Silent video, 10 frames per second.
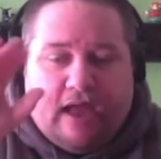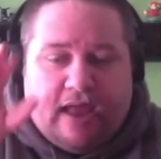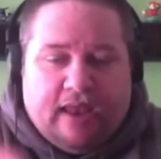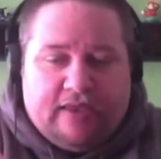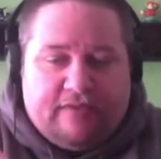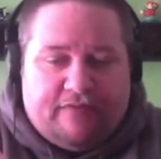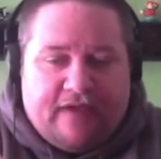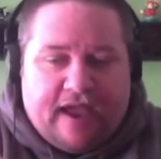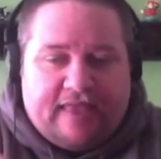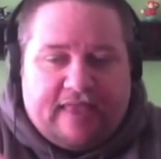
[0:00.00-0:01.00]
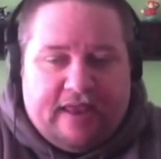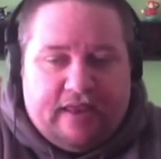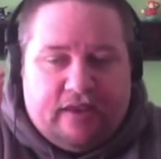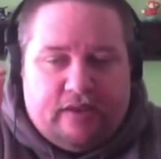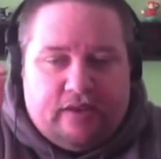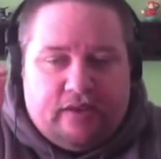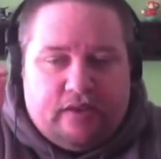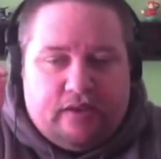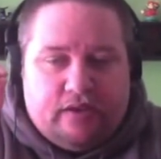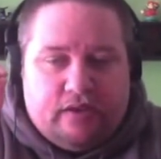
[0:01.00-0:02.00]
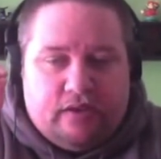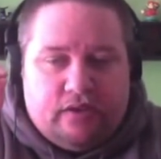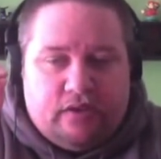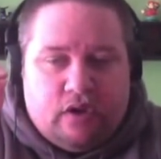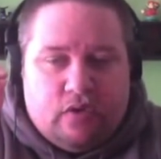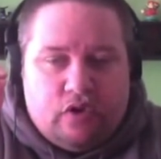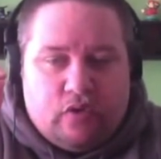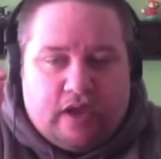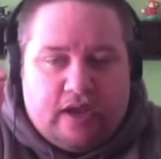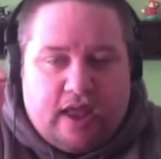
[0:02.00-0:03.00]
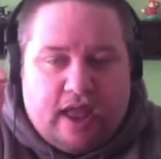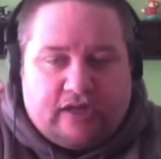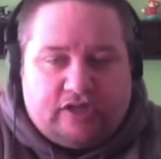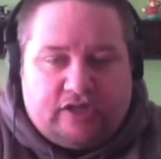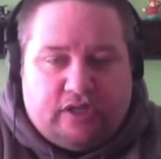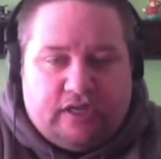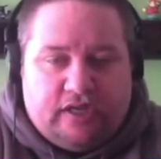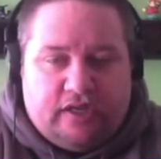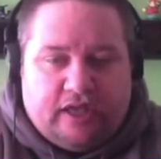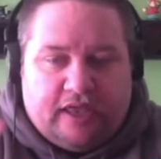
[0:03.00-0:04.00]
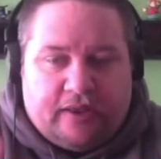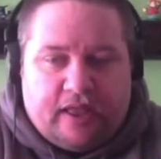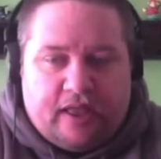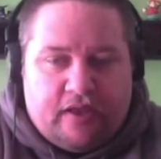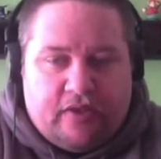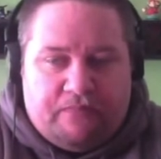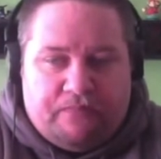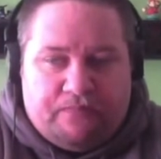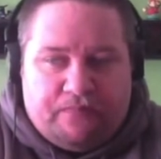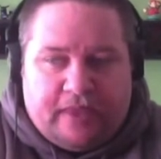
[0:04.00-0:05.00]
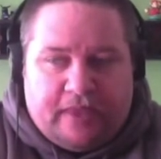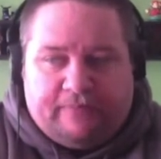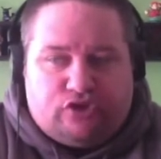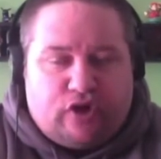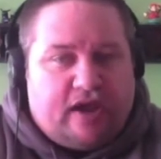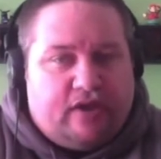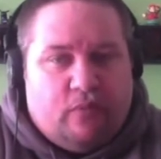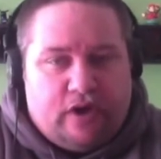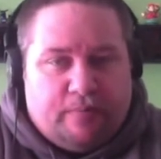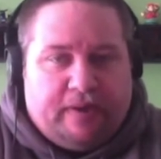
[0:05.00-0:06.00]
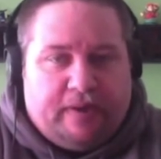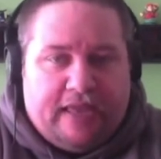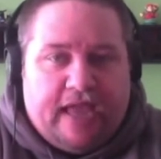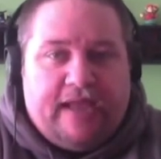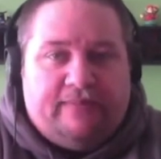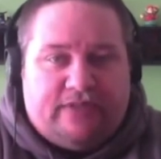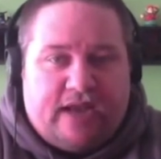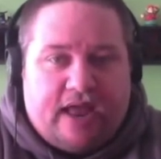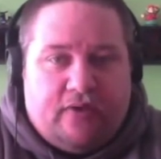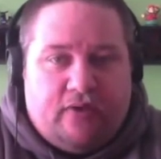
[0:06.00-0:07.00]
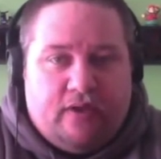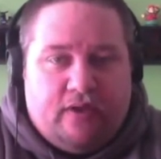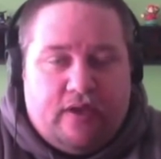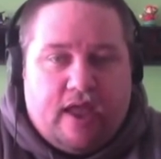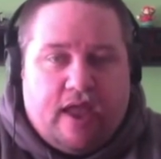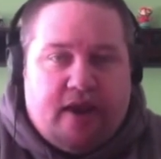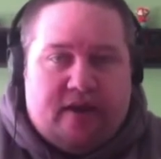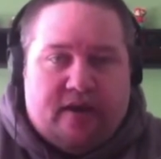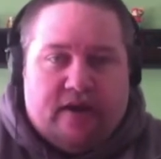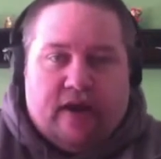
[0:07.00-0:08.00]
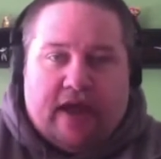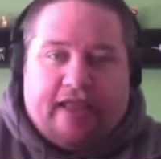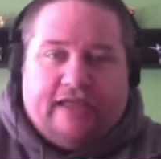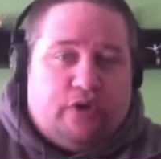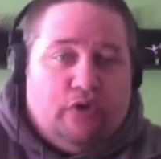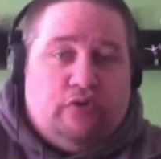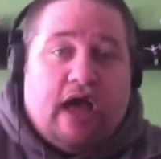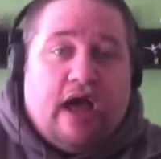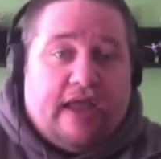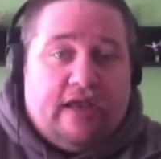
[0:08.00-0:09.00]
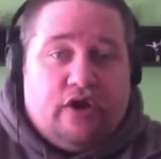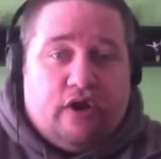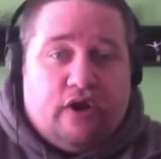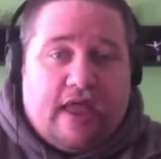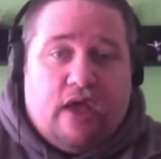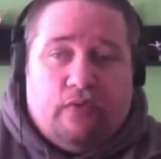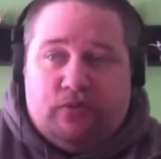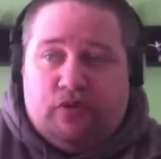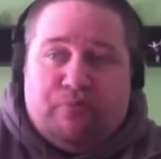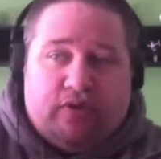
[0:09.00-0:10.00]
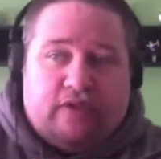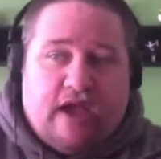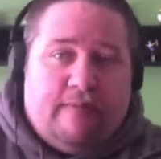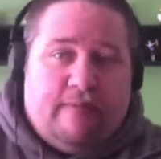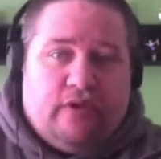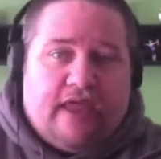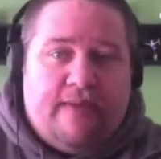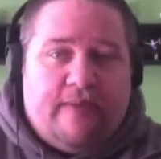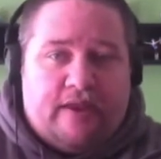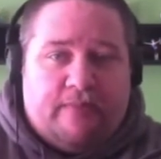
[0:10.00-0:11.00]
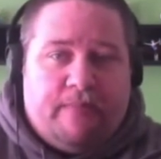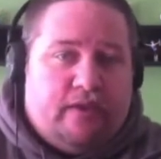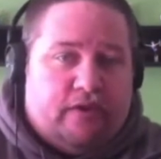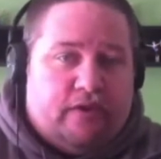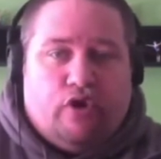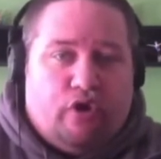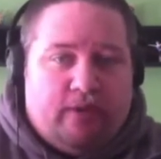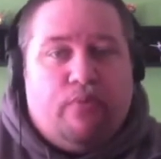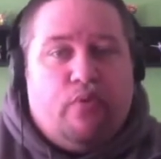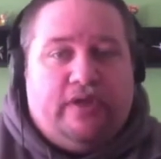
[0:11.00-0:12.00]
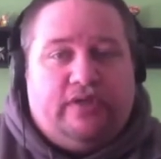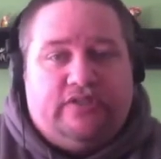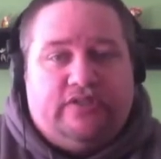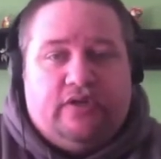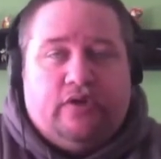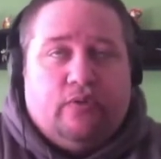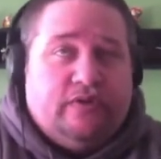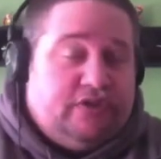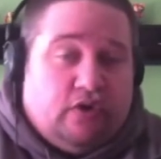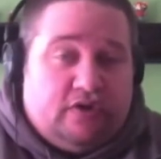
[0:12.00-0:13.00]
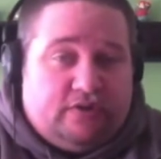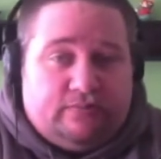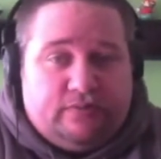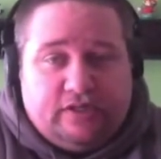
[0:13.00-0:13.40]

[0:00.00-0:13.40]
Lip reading: I like the fact that you can actually, like, it keeps track of when you're playing games now. And I guess when you log in your account, you put time into a game and you're earning points, which is awesome.